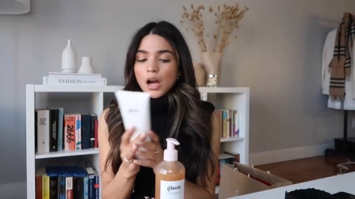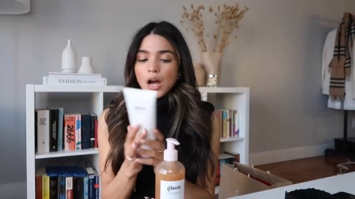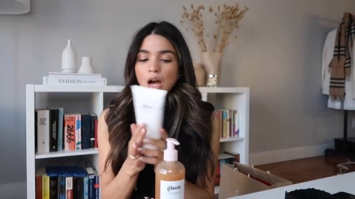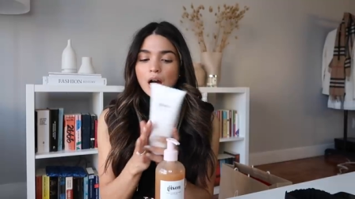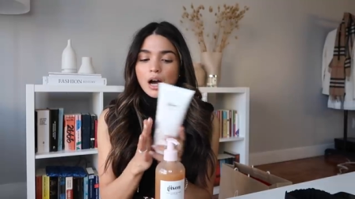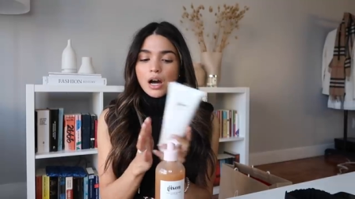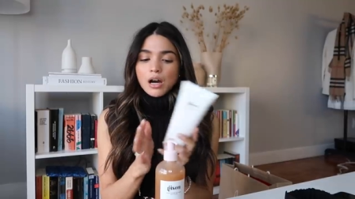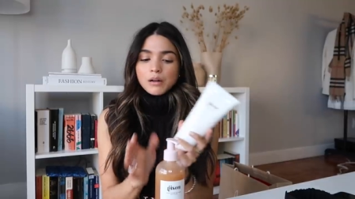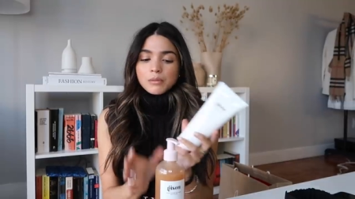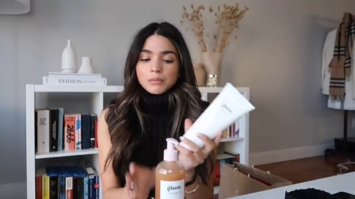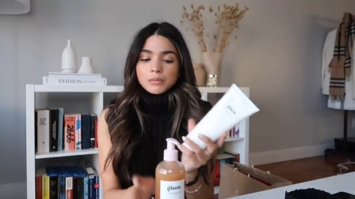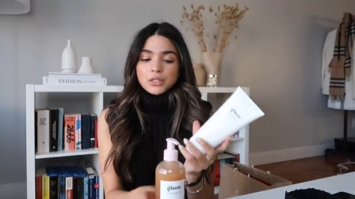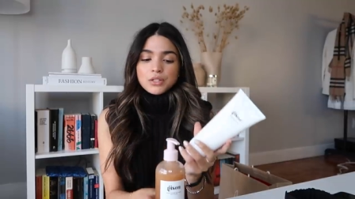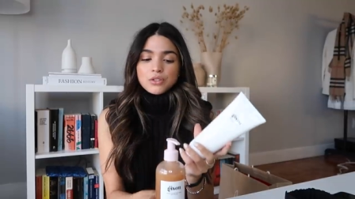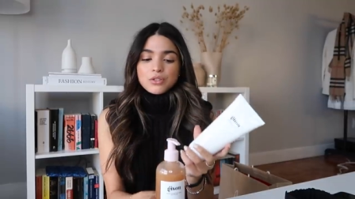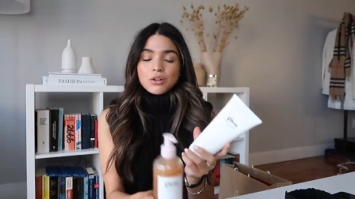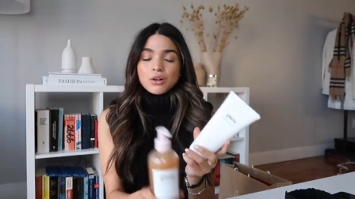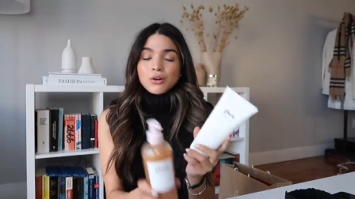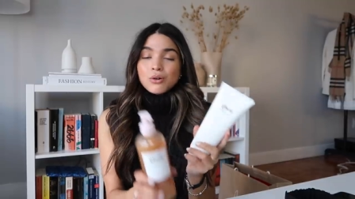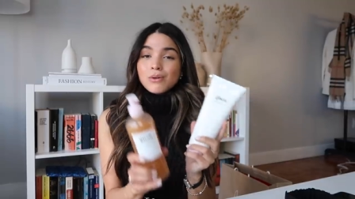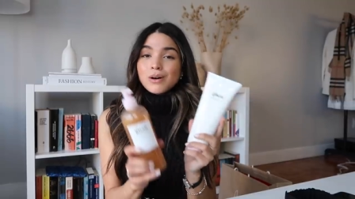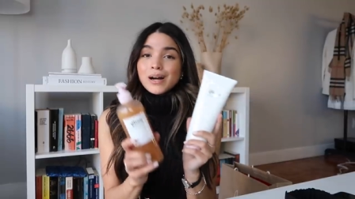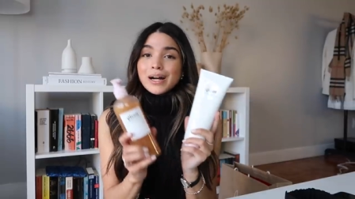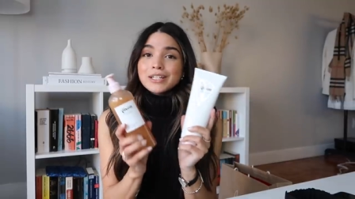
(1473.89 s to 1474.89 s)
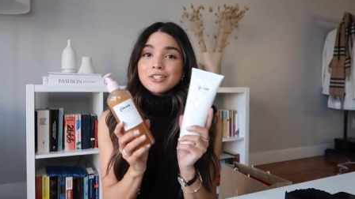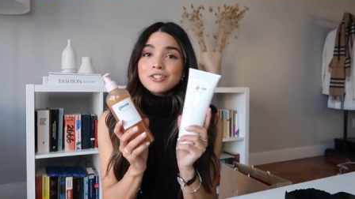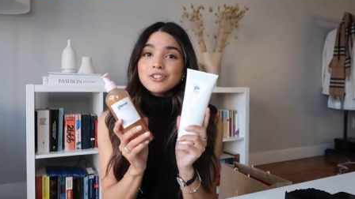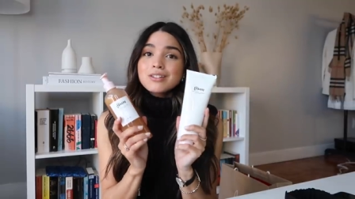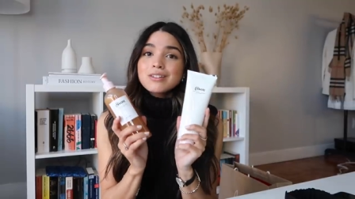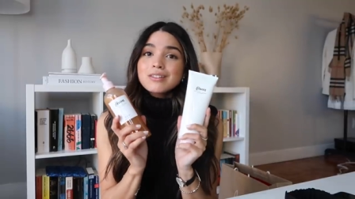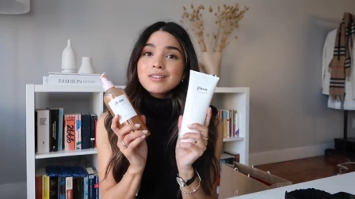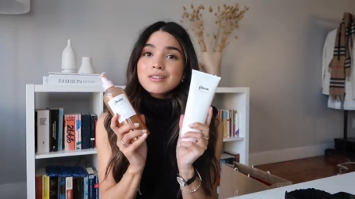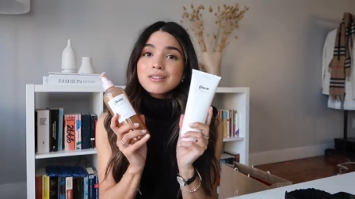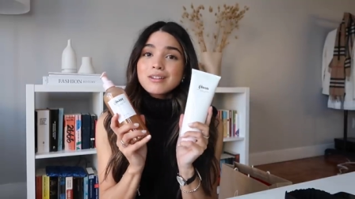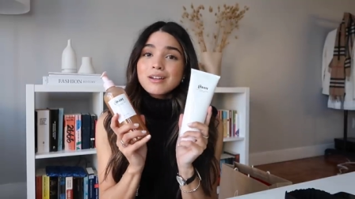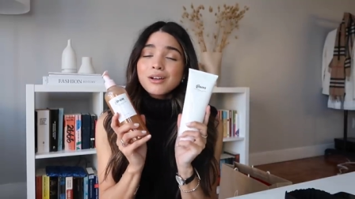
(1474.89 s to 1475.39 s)
Um, so I
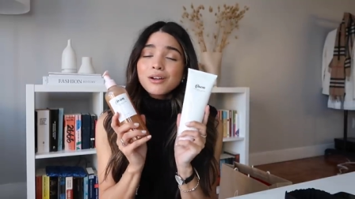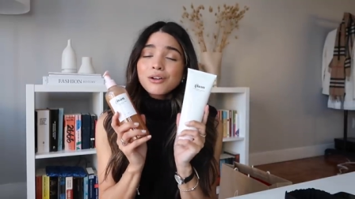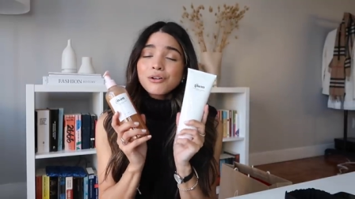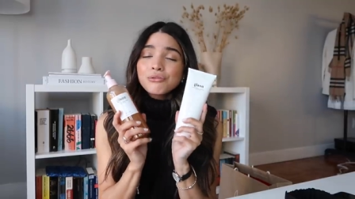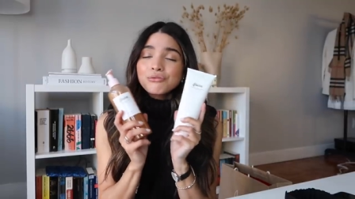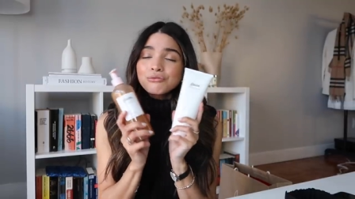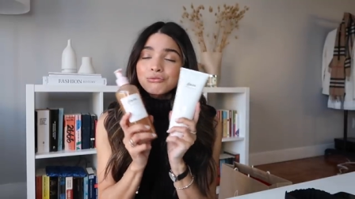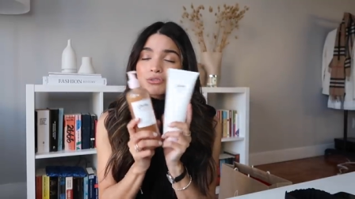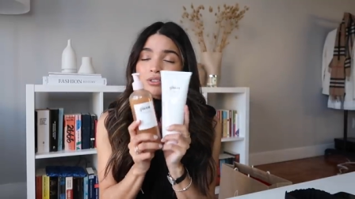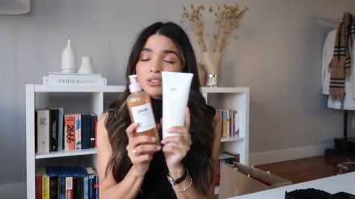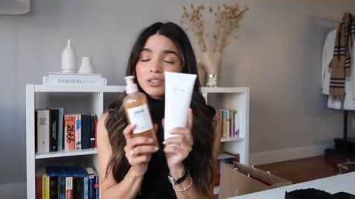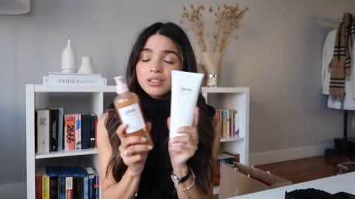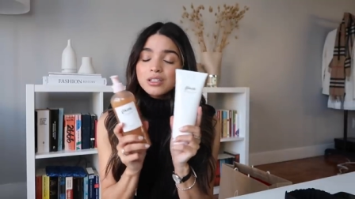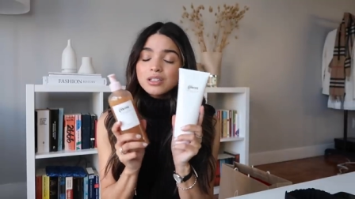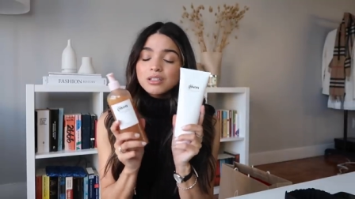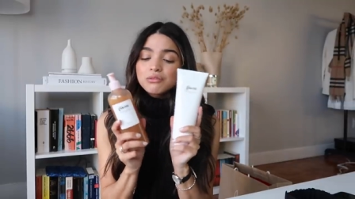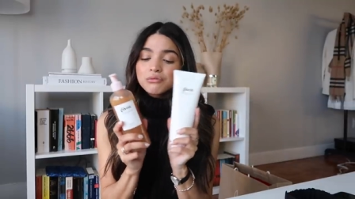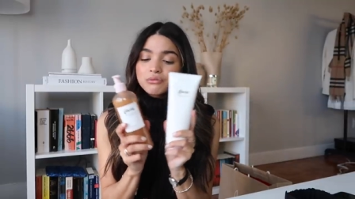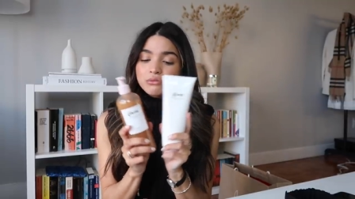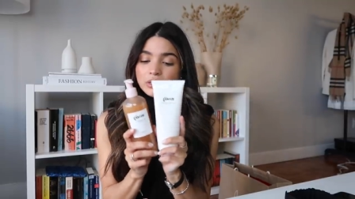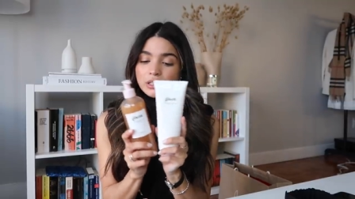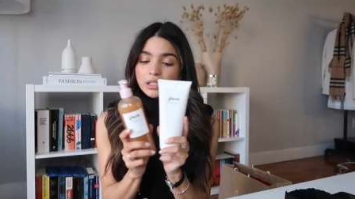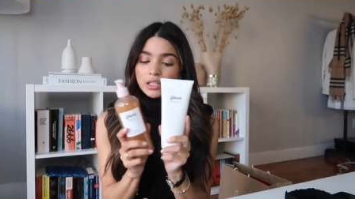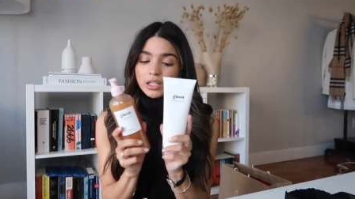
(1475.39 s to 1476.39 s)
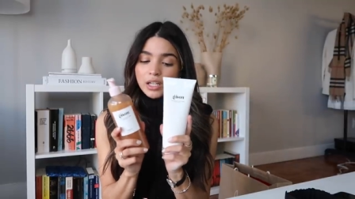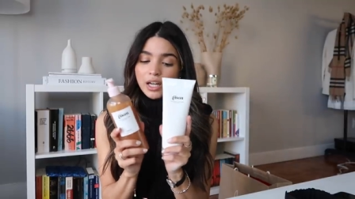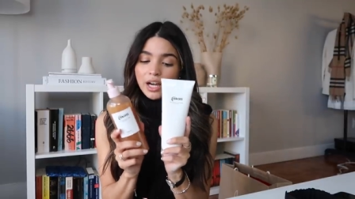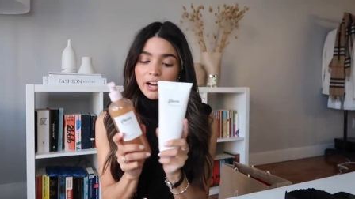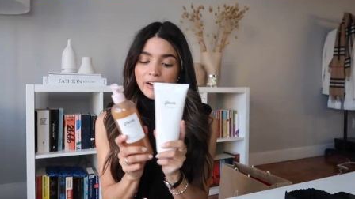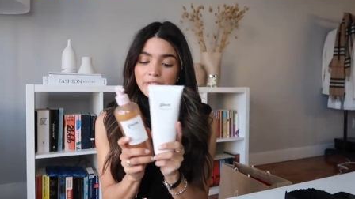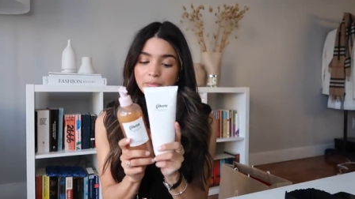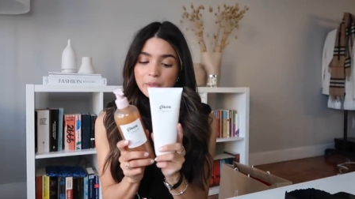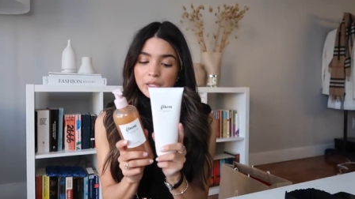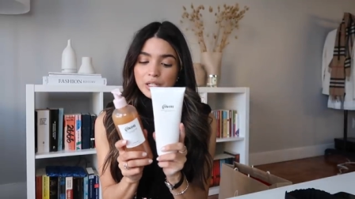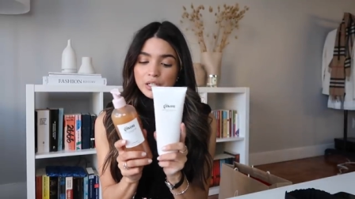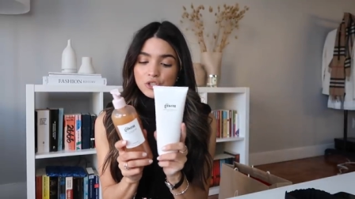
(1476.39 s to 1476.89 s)
just really, really
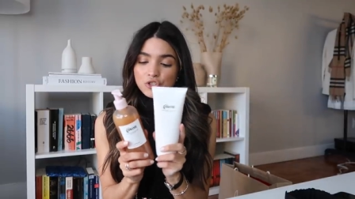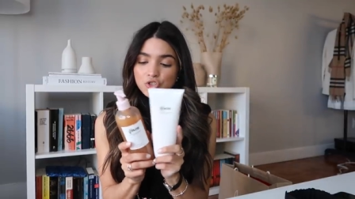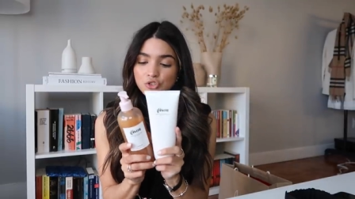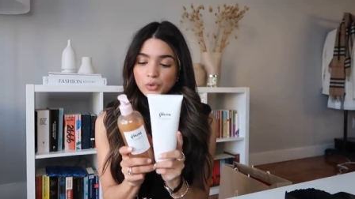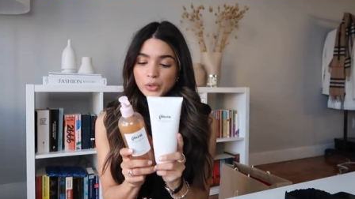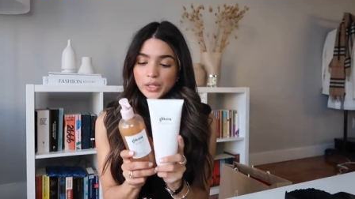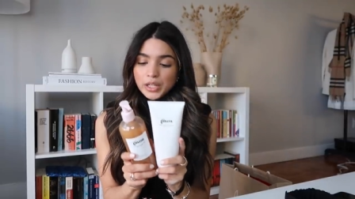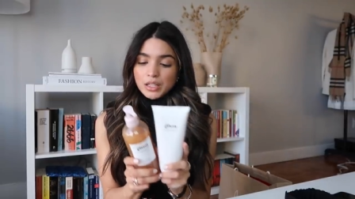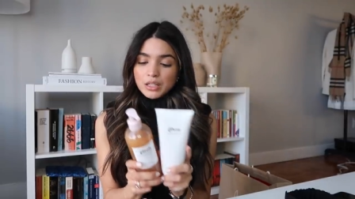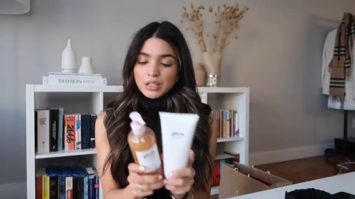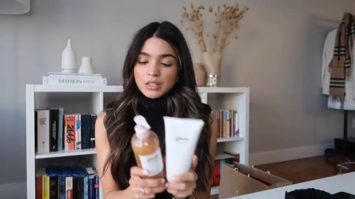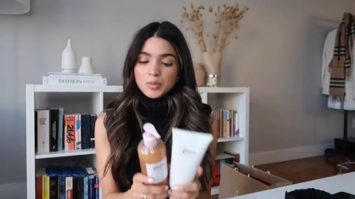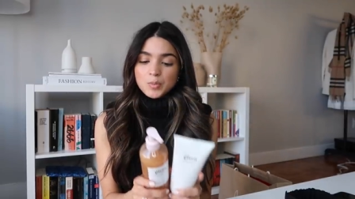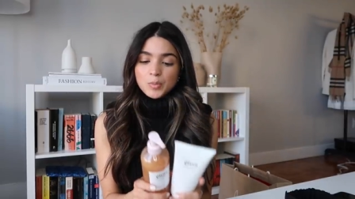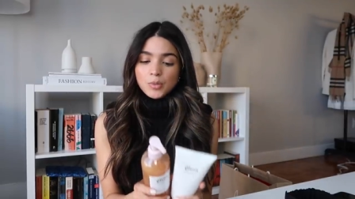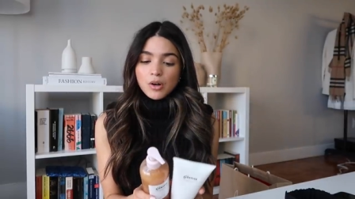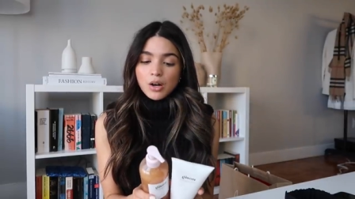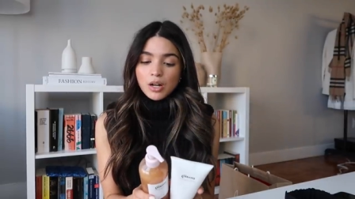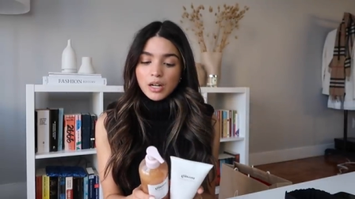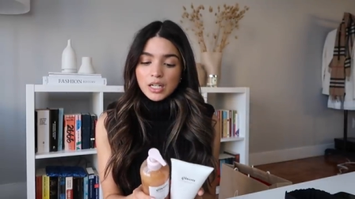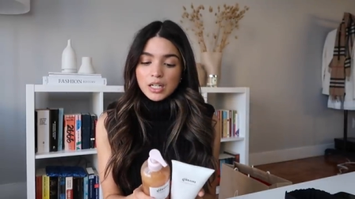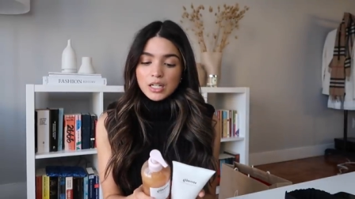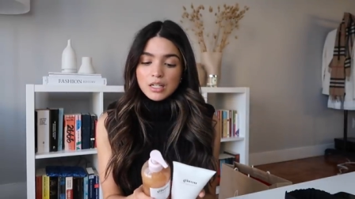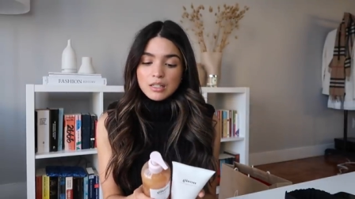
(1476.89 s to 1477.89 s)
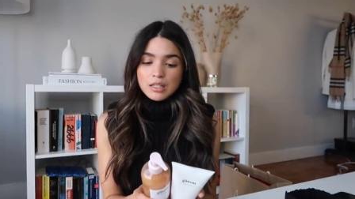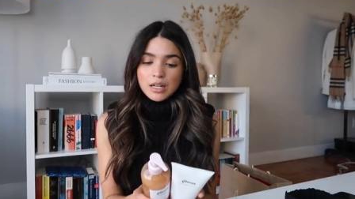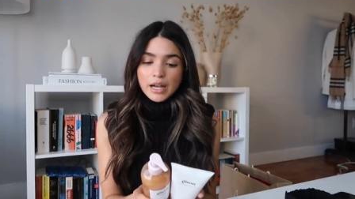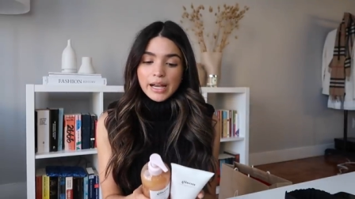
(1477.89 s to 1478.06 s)
have been enjoying these products.